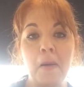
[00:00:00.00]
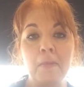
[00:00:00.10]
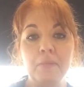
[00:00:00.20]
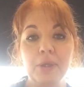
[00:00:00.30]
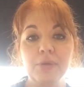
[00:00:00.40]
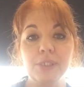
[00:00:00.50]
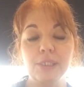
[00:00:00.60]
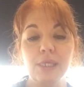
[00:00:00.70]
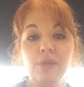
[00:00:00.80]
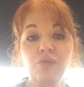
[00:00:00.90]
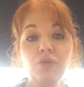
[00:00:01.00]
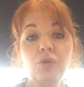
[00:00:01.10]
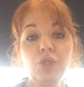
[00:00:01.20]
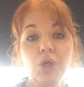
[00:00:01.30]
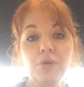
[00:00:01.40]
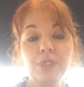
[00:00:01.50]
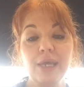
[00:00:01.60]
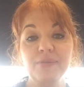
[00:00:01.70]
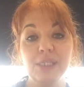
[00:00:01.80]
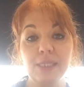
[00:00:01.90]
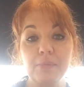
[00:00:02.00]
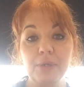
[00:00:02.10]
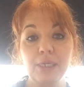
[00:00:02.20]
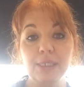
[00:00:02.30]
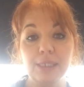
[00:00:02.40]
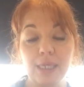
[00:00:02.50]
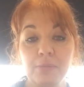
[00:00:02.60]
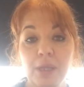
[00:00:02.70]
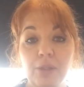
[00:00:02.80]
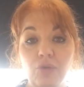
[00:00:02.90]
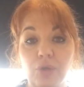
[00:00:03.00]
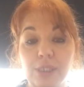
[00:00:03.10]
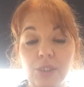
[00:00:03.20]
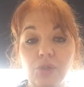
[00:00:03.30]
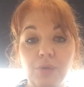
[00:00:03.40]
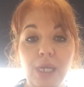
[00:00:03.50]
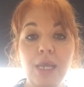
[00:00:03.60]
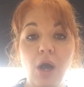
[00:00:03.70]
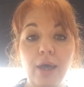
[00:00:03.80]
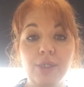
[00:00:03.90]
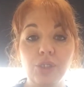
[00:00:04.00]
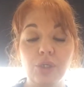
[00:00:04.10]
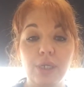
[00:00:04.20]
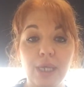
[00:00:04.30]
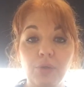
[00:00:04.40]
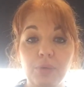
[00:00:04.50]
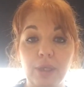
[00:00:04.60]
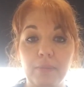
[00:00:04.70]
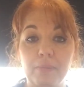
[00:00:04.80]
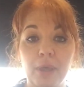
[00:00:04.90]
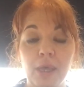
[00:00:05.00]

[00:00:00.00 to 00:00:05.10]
Because if you don't have somebody's email address, it's really hard to connect with them.